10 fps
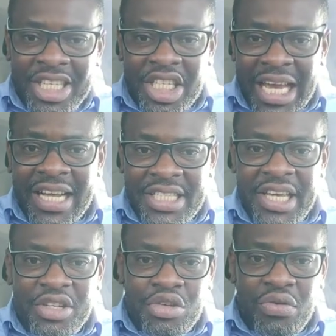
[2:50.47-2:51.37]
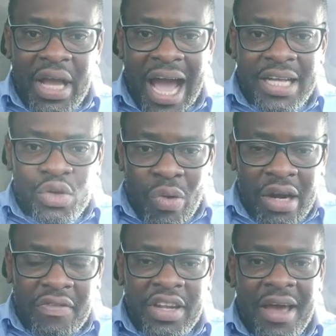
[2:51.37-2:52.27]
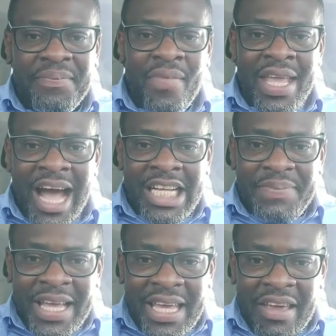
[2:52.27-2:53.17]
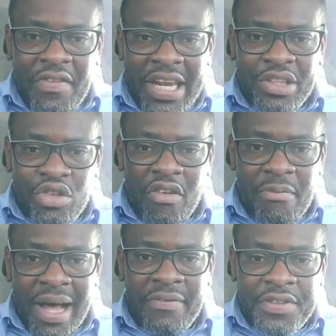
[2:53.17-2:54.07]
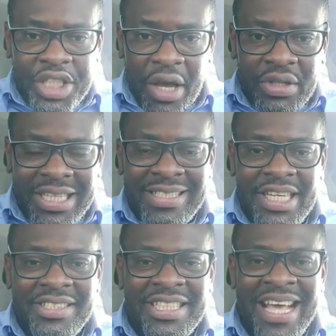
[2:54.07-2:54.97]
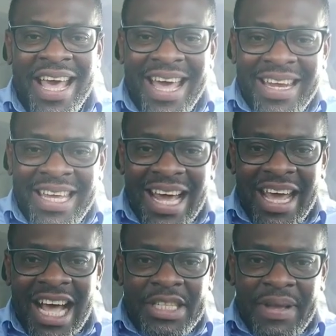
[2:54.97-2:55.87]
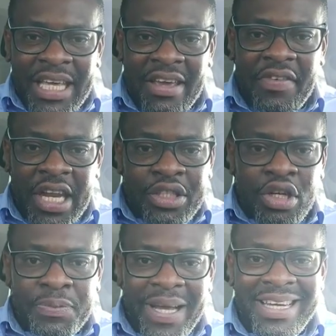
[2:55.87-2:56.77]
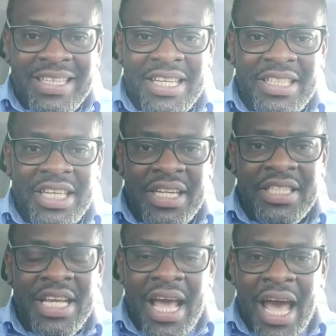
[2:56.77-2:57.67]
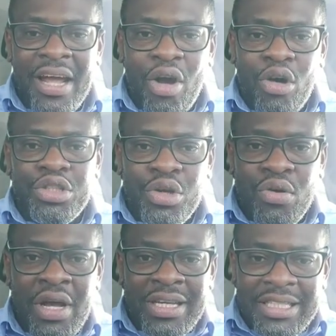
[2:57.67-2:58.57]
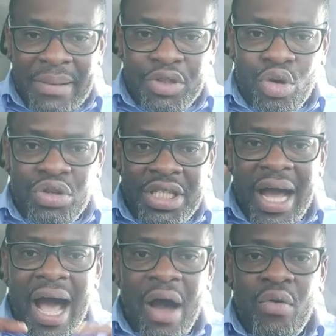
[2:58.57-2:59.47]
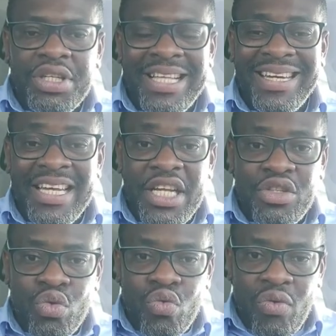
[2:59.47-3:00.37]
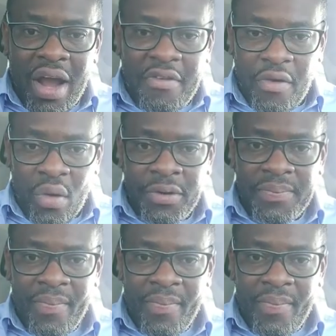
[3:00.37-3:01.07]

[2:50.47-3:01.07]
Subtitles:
Just like these two guys. One of them has been given a 12-month jail sentence, and the other has been given a suspended sentence and also some social hours that they need to work for.